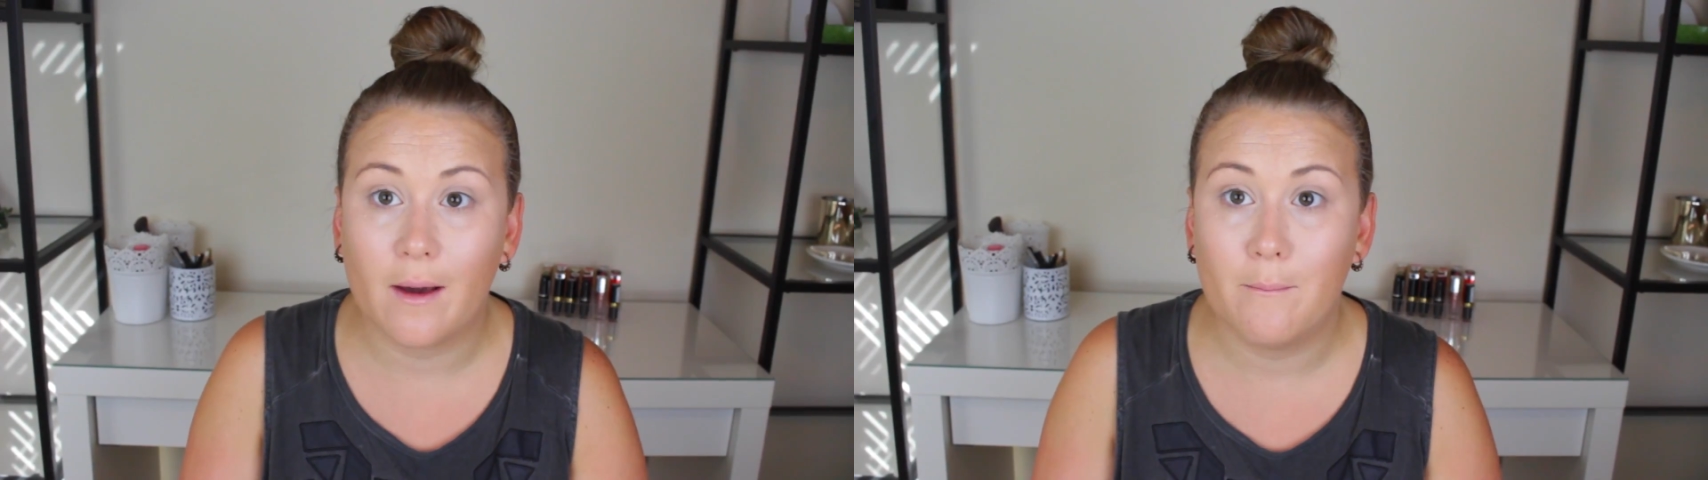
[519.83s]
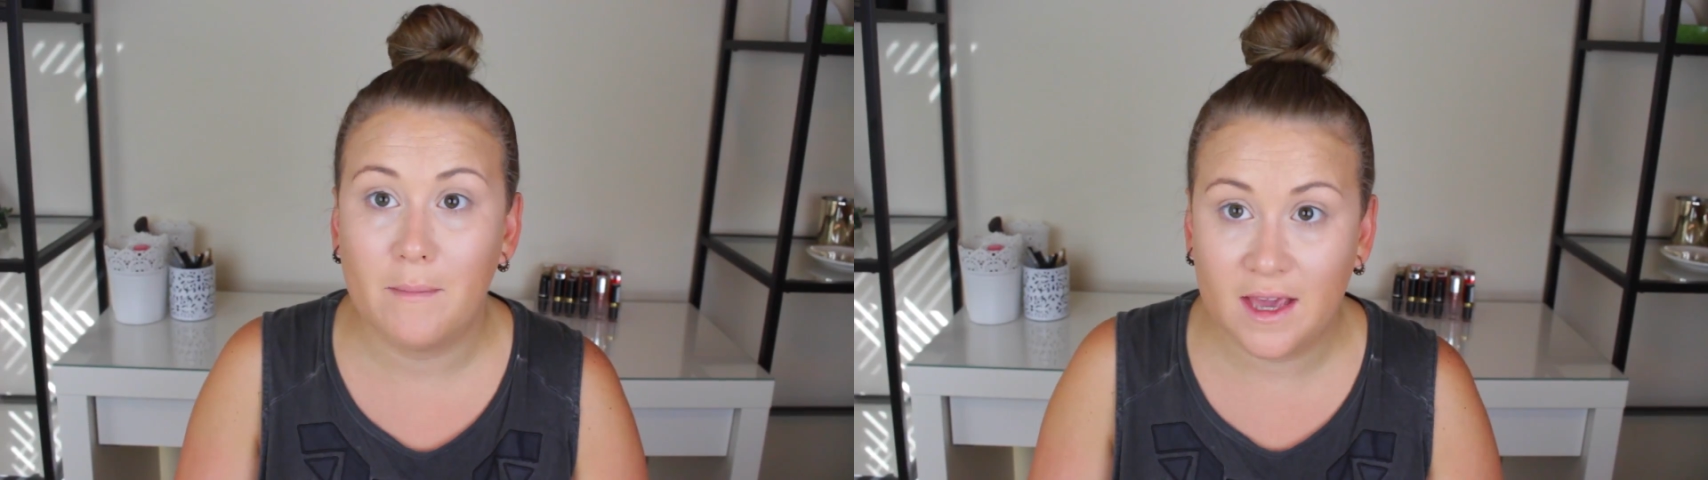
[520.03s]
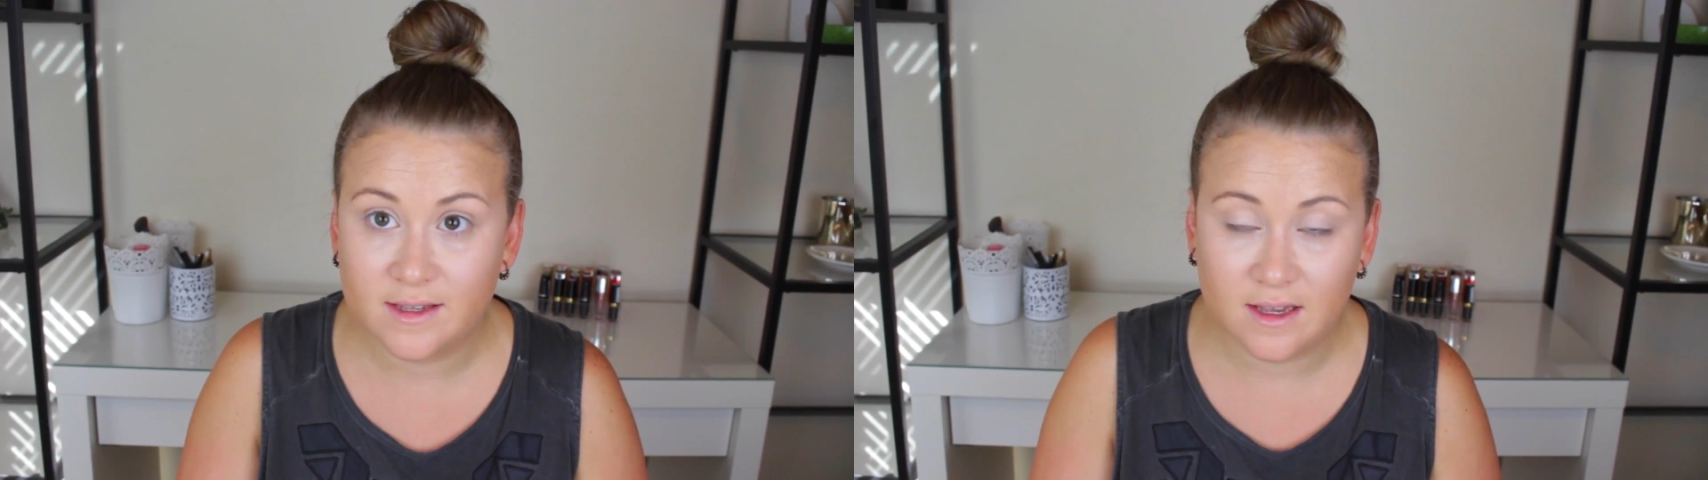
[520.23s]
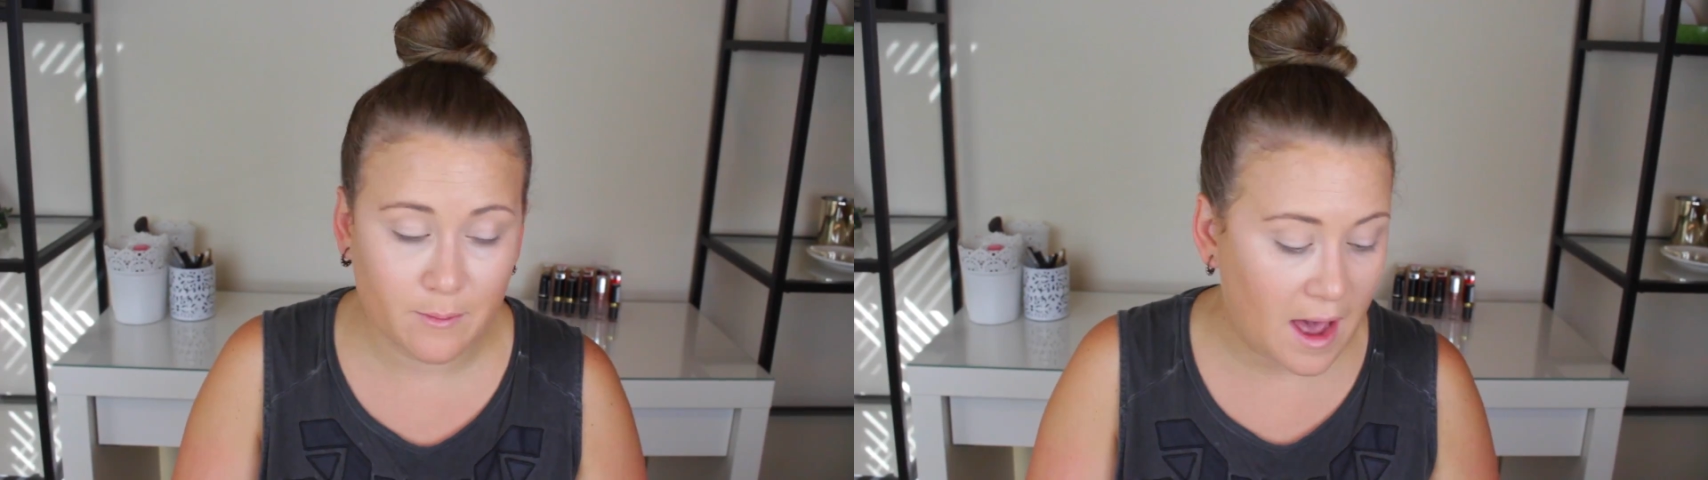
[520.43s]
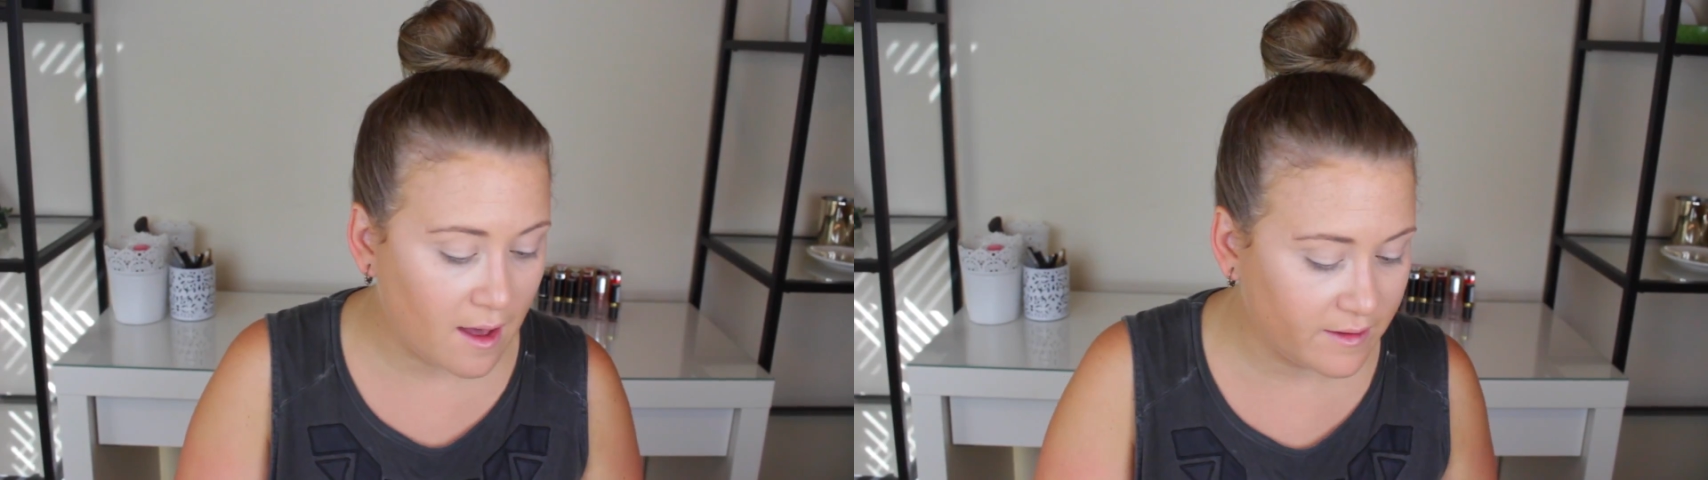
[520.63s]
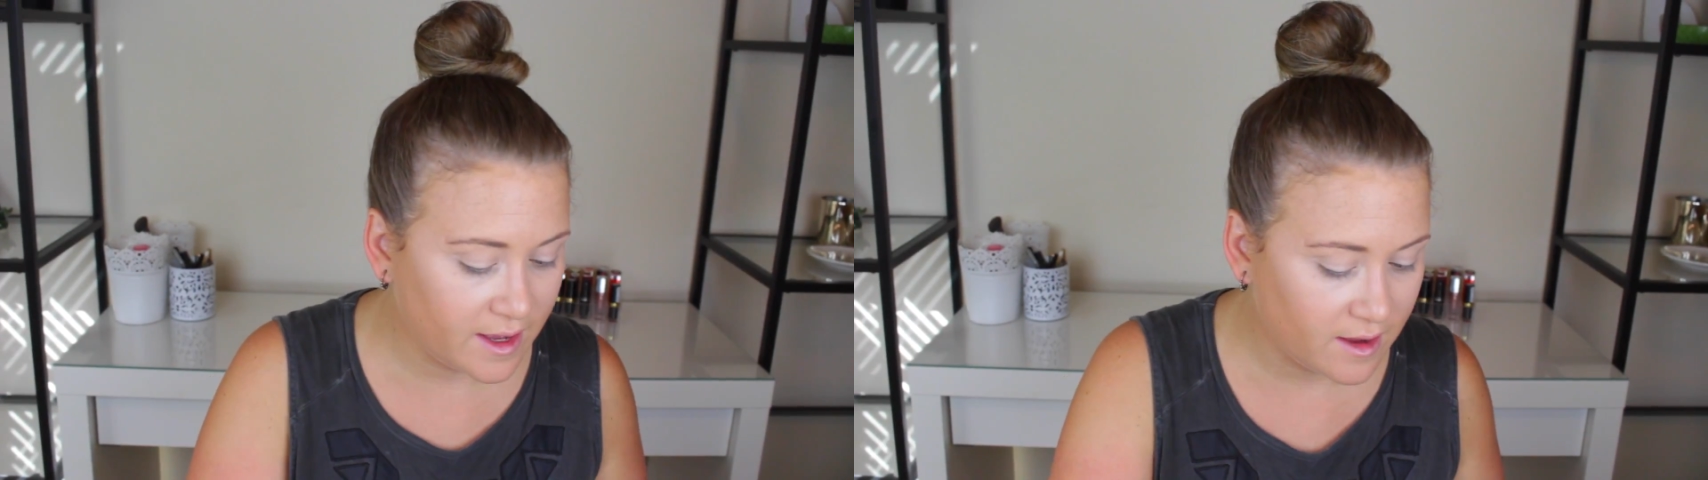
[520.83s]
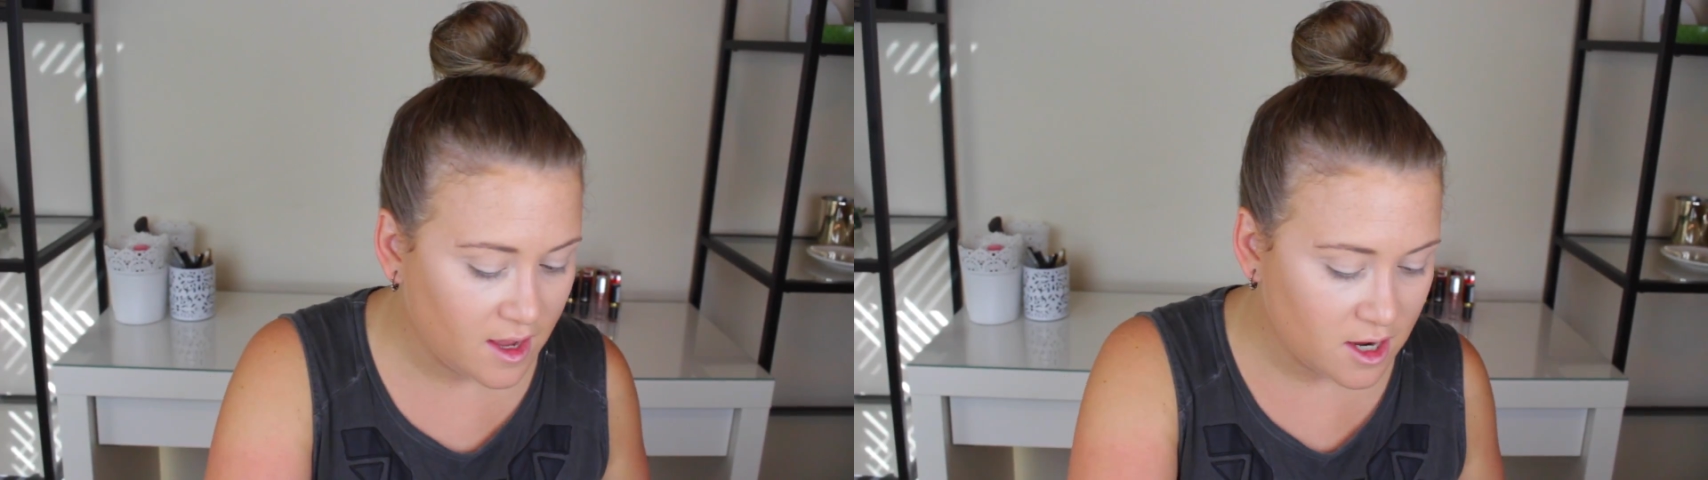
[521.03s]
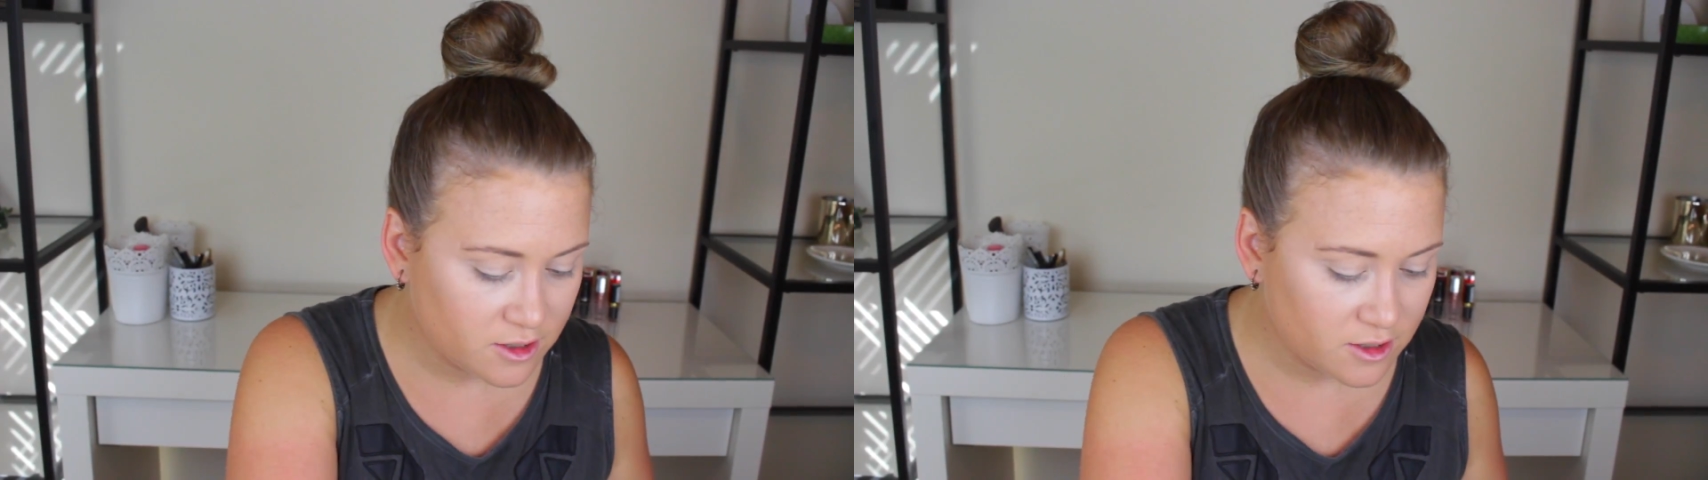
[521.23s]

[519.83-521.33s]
amazing palette